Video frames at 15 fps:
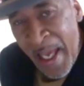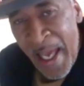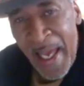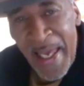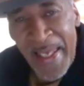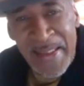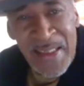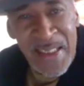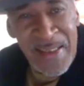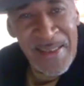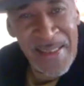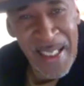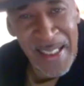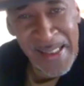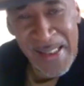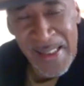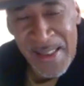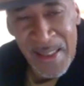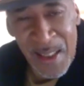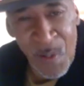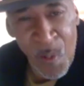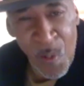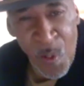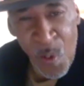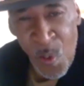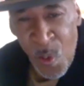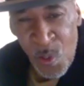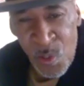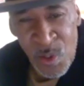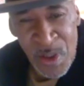And today is a
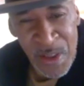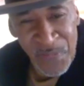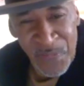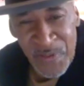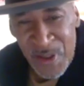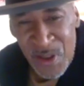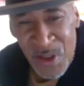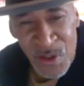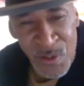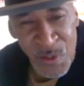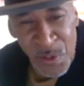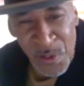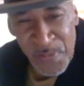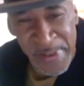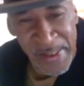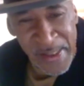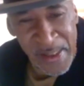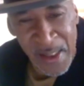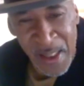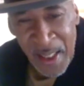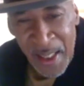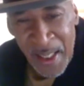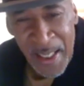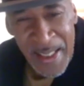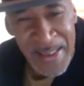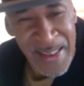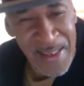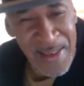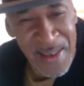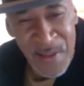whole different story.
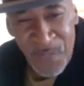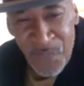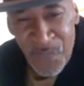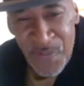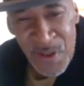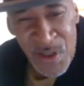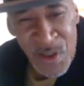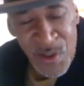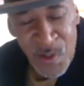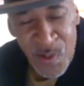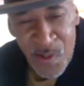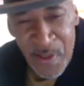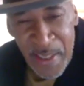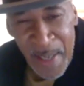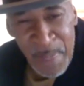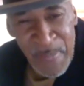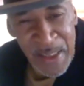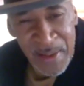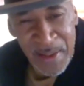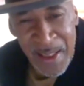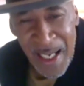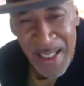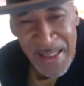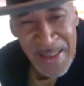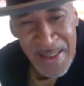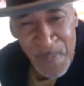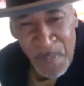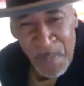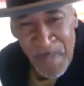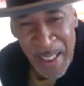It's a different story. I mean, God is
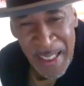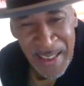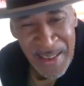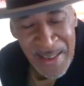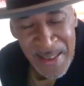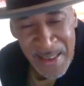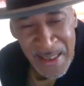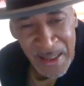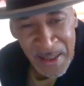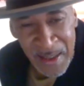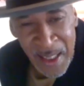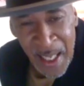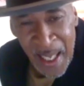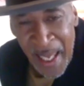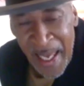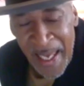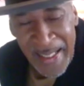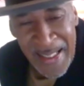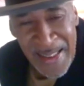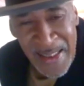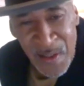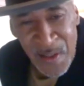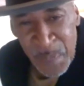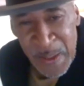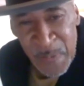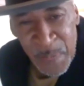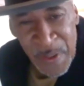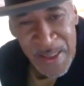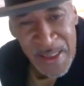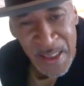amazing. And I tell
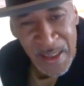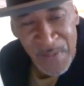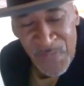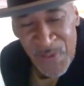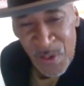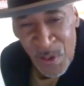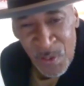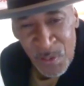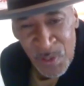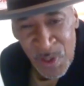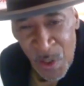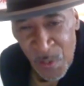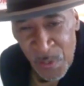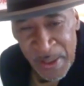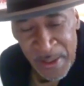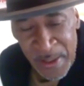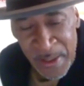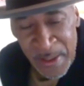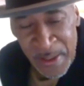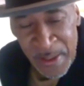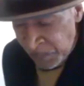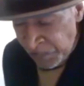people, I said, if you don't know him,